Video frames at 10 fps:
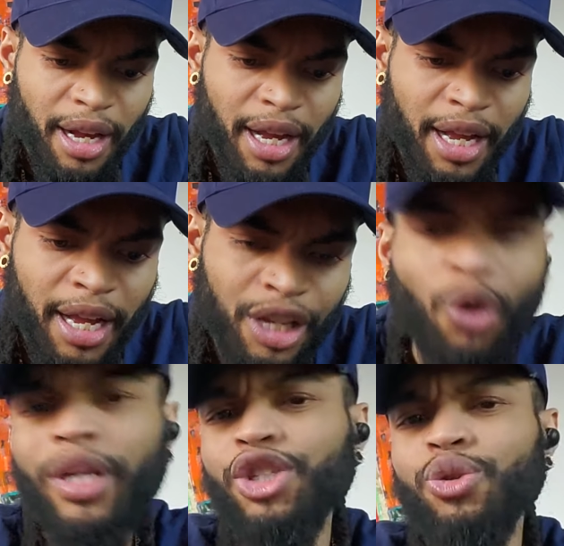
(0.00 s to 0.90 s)

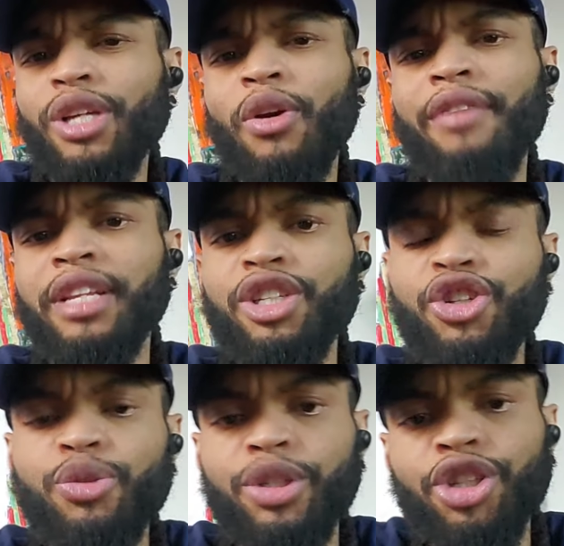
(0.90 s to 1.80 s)
no issues. I don't have any
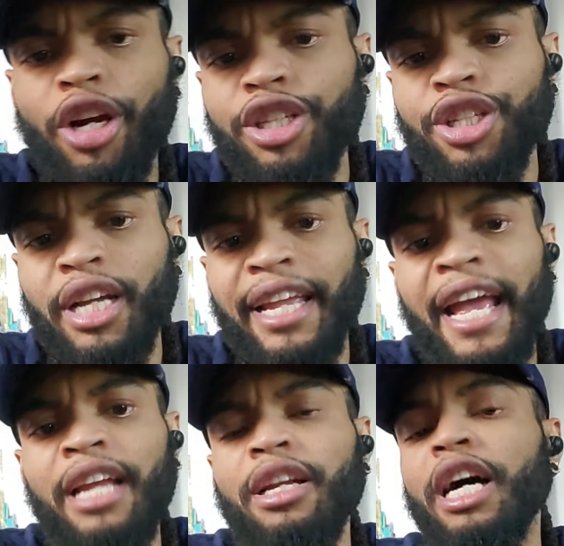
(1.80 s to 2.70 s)
issues with charging.
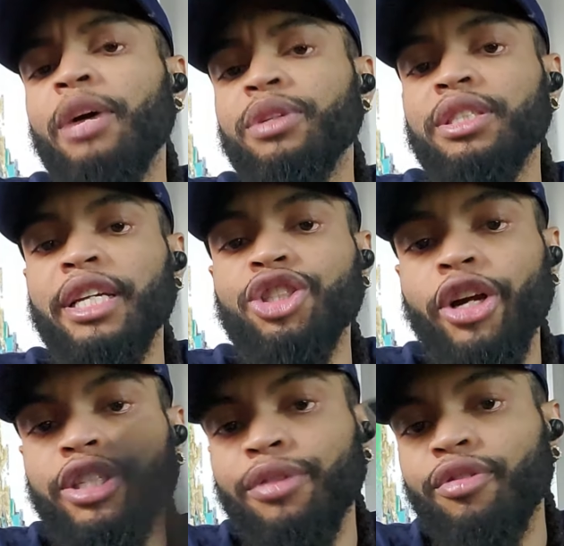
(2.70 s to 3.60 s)
Again, I would say
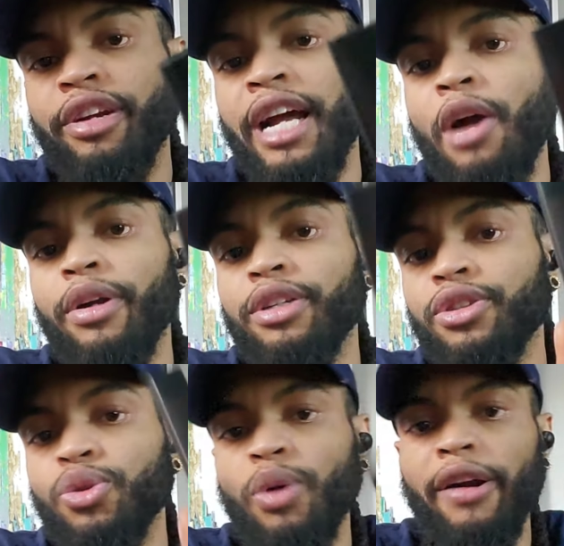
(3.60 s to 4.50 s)
charge it for 1 hour
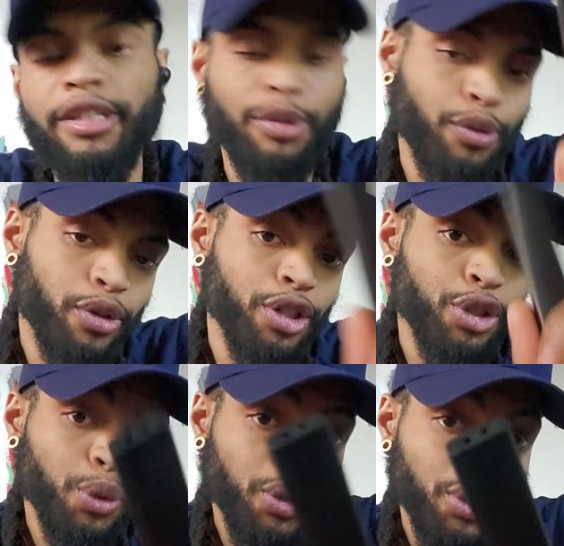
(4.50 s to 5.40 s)
to 2 hours before
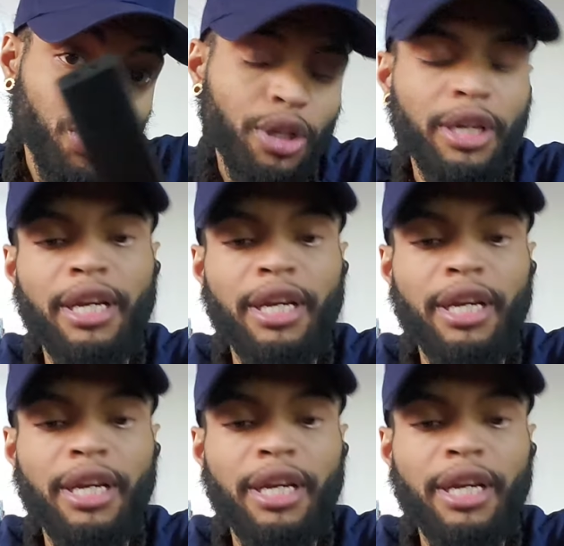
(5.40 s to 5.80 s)
use.